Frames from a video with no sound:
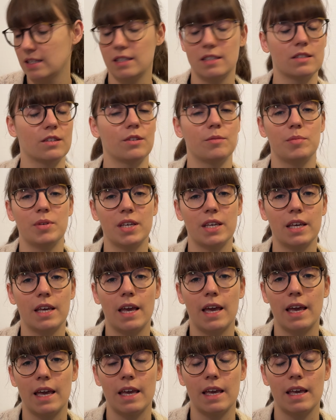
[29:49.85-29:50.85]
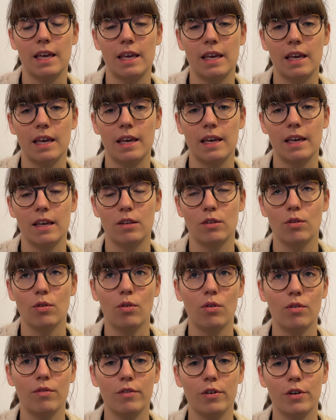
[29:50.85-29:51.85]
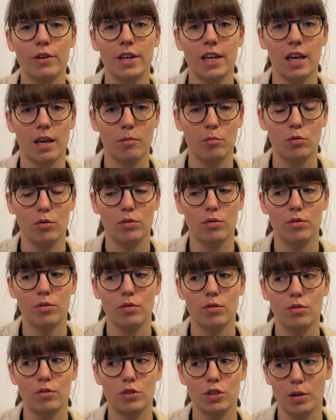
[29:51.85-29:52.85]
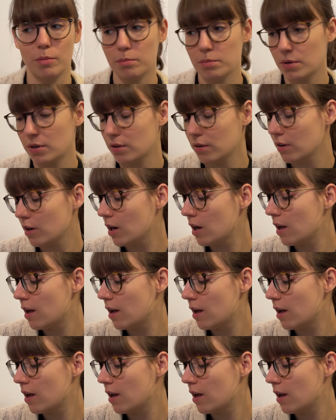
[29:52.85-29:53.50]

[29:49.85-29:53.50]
It's going to be an all over cable jumper.